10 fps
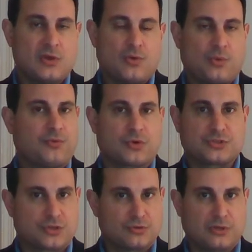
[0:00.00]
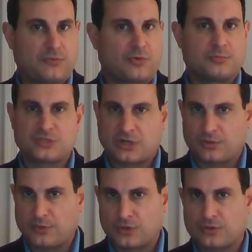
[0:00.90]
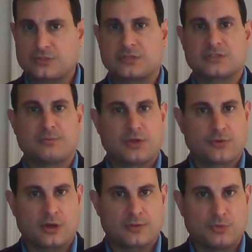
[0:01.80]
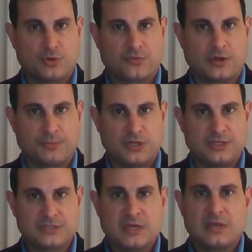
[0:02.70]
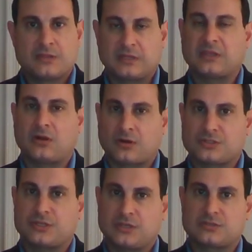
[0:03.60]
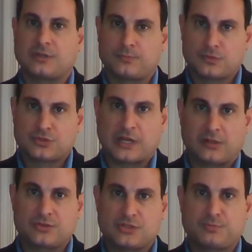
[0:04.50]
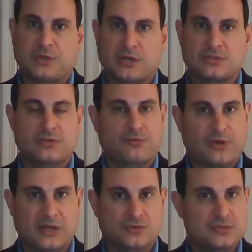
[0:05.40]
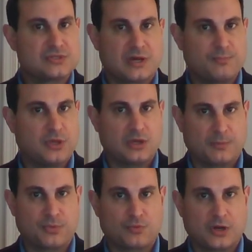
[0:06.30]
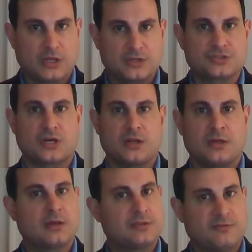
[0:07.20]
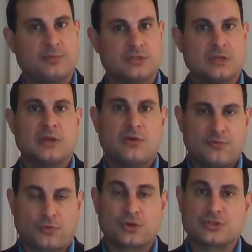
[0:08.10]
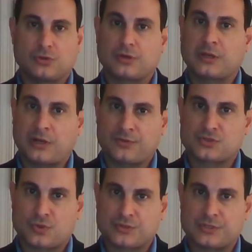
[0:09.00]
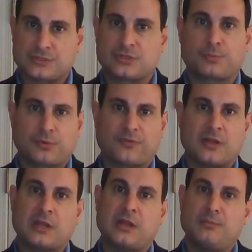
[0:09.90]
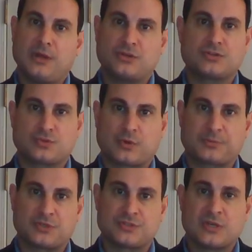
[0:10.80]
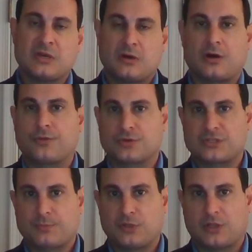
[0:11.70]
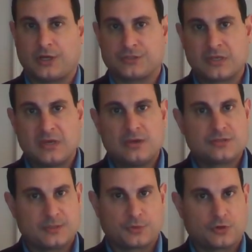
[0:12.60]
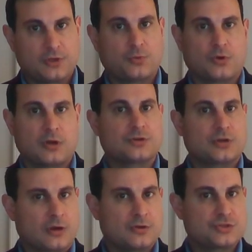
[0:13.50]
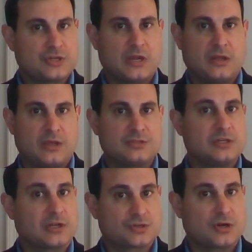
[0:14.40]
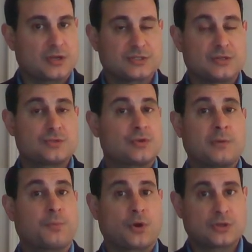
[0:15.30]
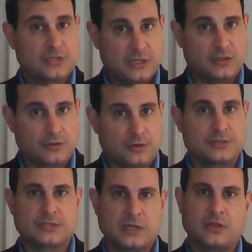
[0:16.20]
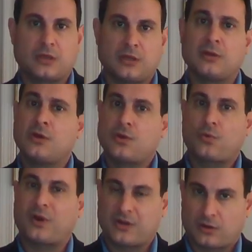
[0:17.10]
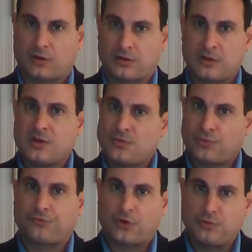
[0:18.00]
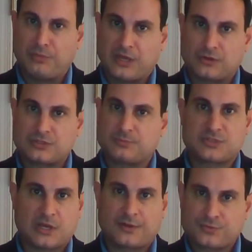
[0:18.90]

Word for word: We've heard certainly from General Motors and some other automotive companies that they are seeing some challenges because of their factories not being up and running in China, and they've been forced to look at other sources to prevent any major disruptions on their assembly lines. Similarly, un our understanding is the electronics industry in particular is getting hit quite hard with phone makers themselves.